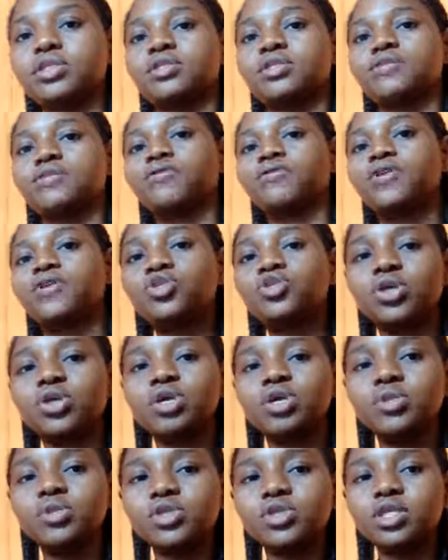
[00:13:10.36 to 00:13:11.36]
is fix your
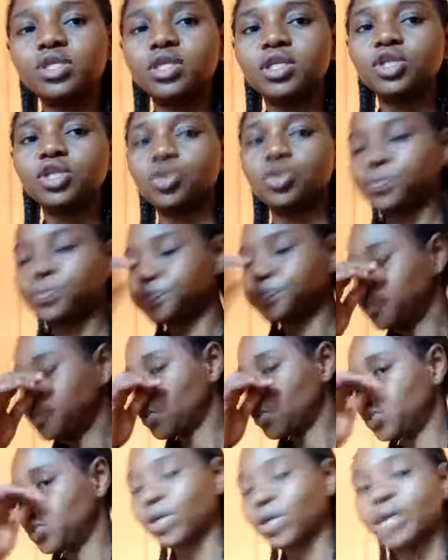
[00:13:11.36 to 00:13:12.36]
email signature.
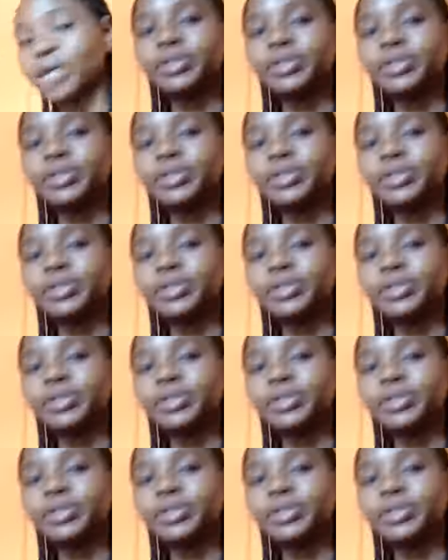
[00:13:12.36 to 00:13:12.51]
What do